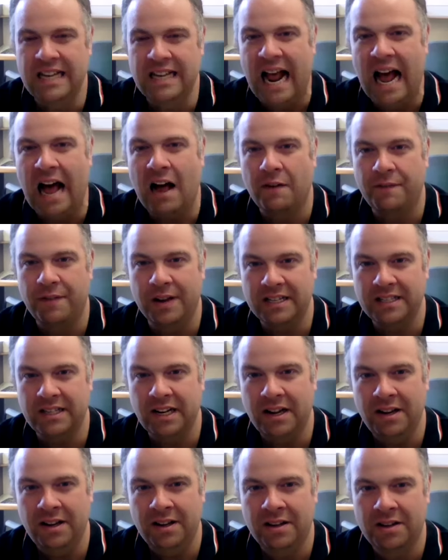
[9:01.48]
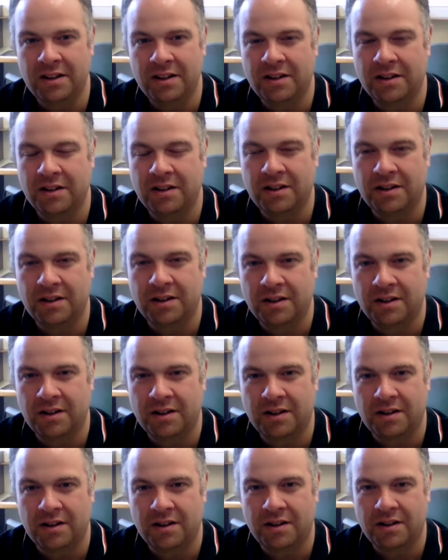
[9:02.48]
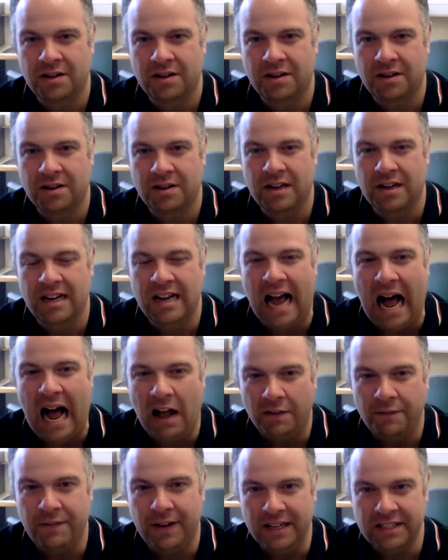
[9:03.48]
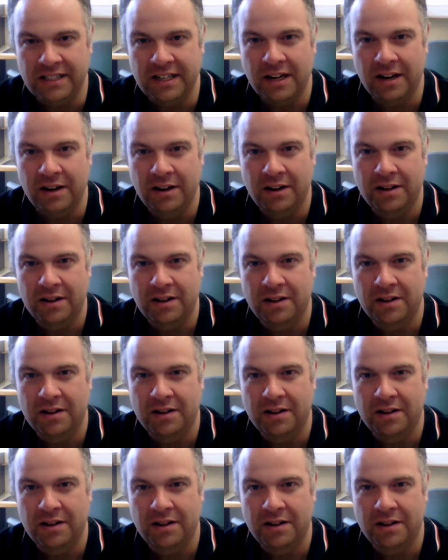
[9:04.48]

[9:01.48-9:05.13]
Is that just, Al Festa? Sorry, Al Festa.